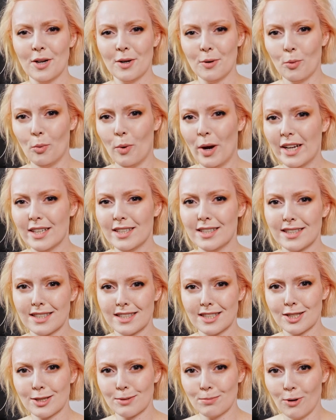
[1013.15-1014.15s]
waist
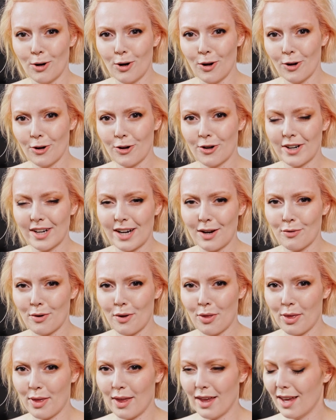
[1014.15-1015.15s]
smaller and
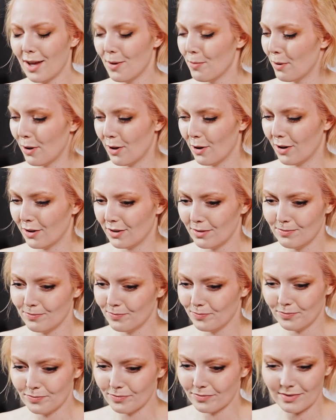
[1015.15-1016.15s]
everything, but
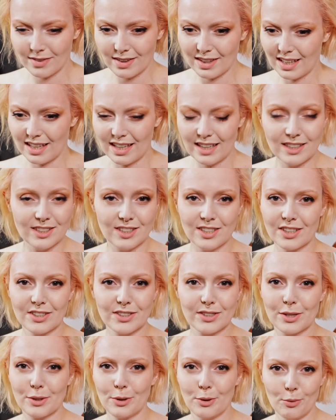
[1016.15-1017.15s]
it
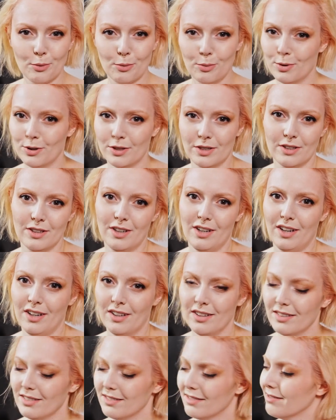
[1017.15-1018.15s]
just would not